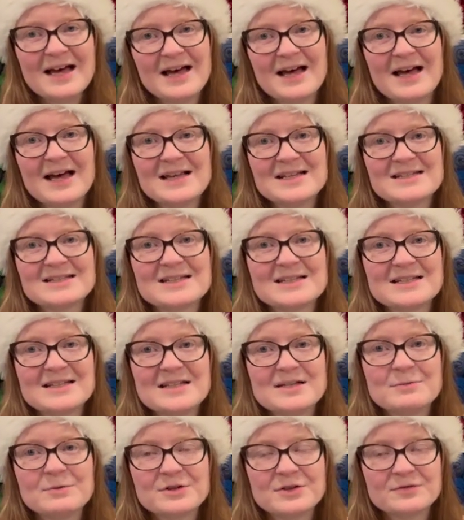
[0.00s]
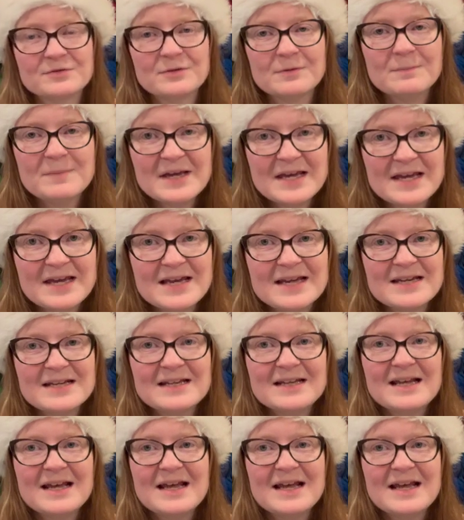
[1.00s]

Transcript: as the wonderful maid